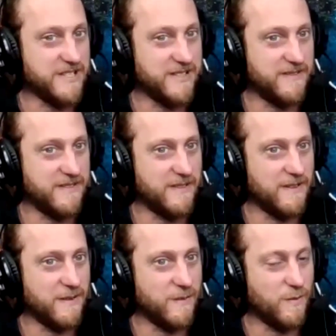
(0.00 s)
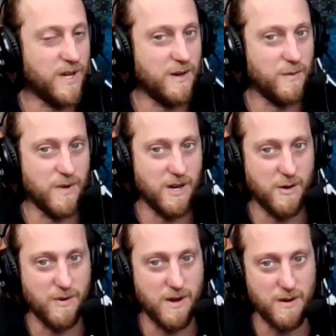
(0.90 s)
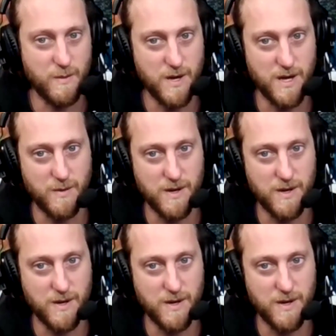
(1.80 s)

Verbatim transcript: action. Whoa, whoa, whoa, Stay